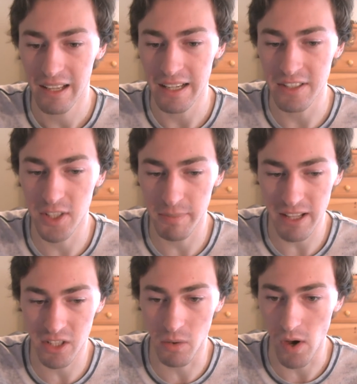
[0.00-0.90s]
and he's about
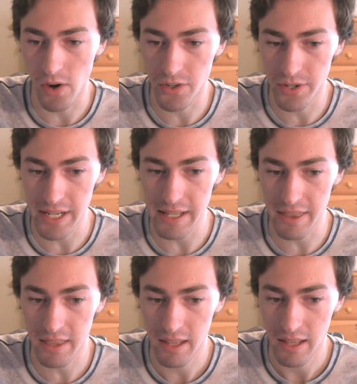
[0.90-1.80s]
to go
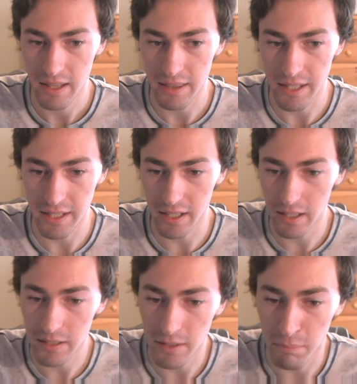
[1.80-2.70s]
underneath
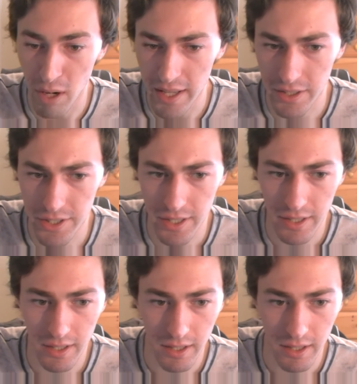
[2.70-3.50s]
the bridge.